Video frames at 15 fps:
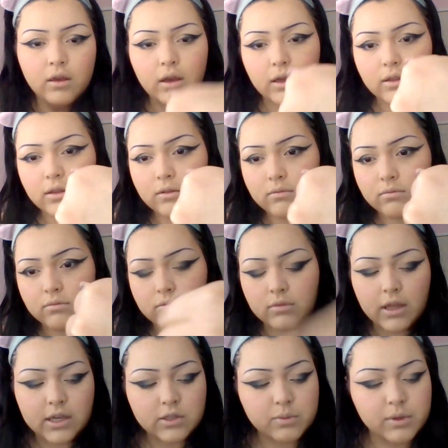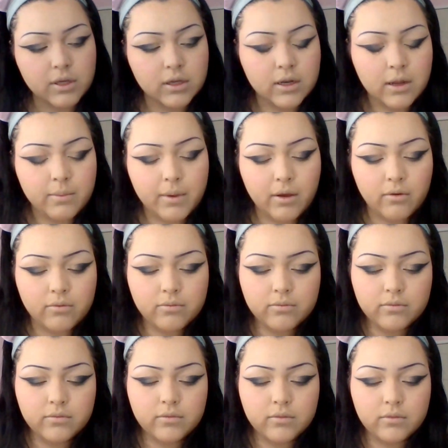I think that should be a good amount,
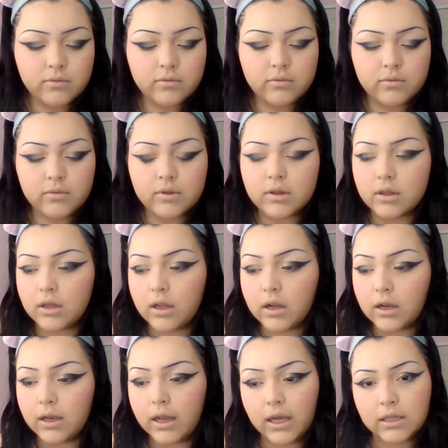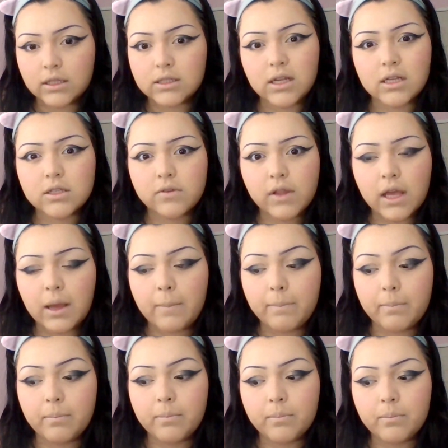like the size of like a
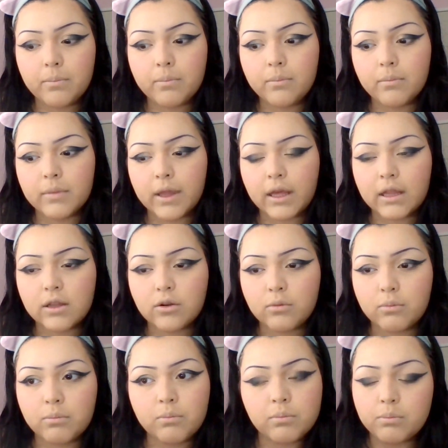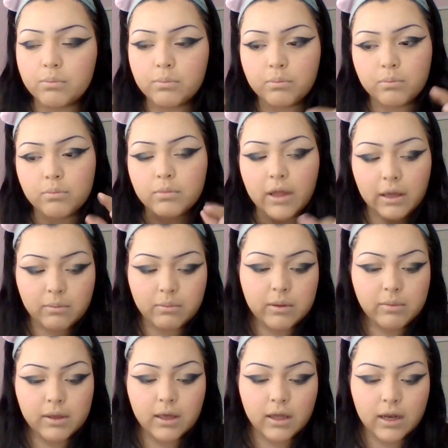little like
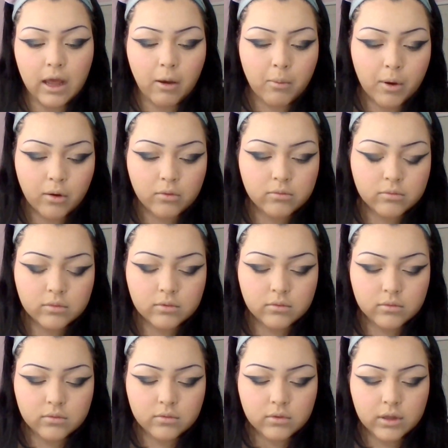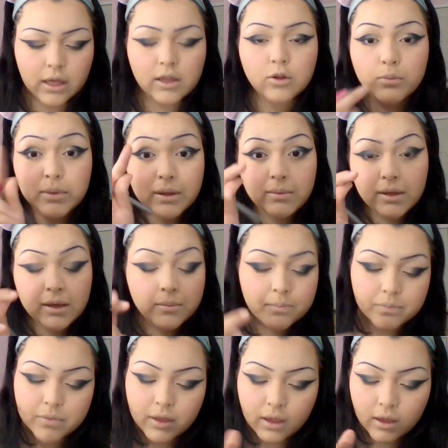BB gun ammo, like a little BB.
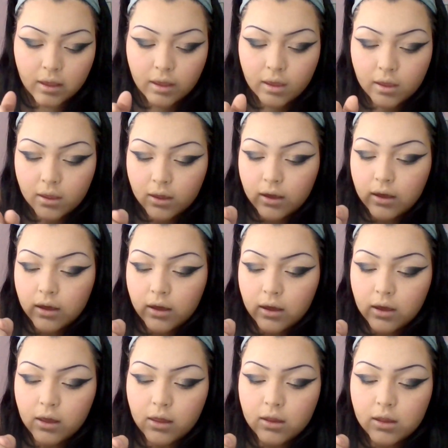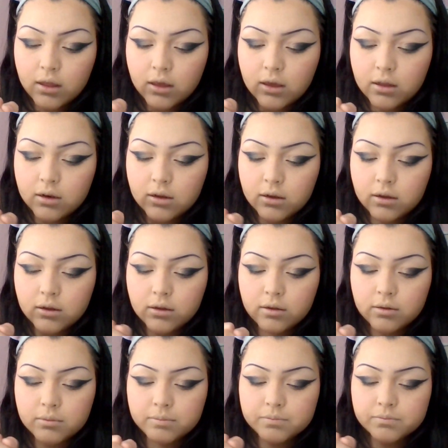And then
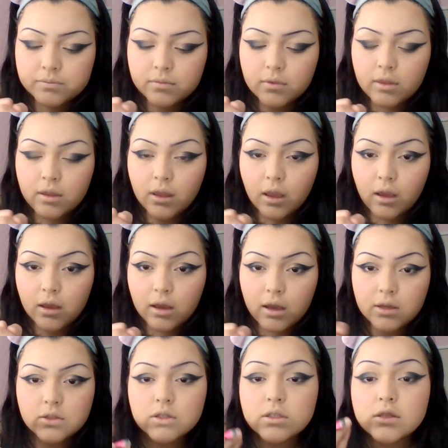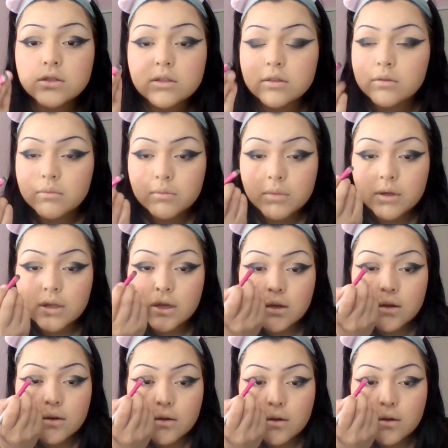I just put it.